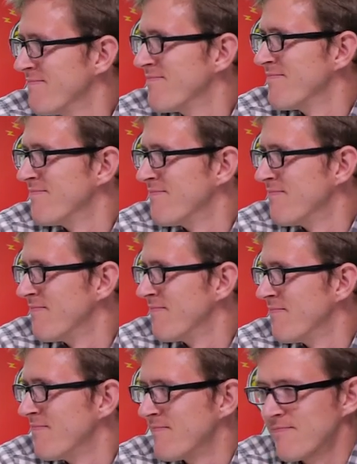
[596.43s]

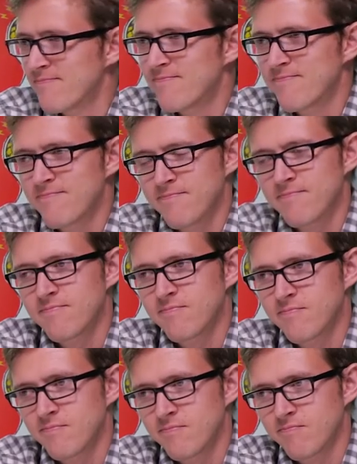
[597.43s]

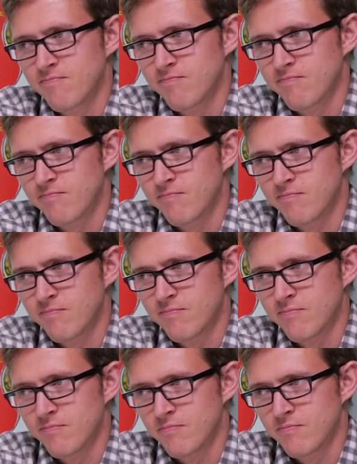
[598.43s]

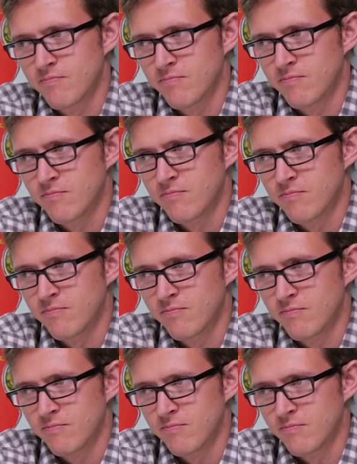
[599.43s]

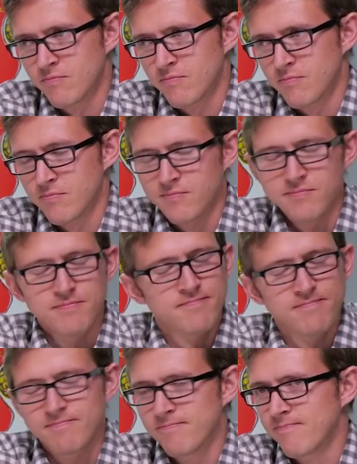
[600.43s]

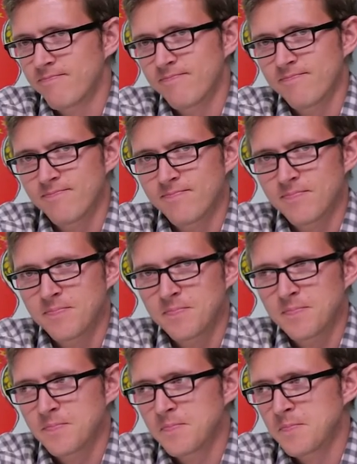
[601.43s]

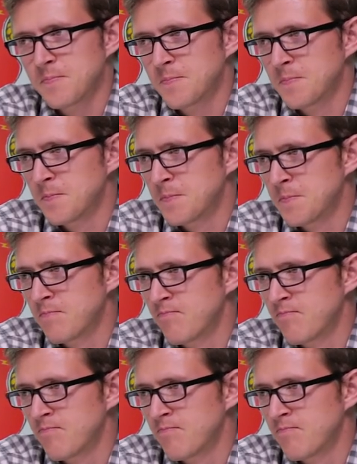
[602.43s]
[no speech]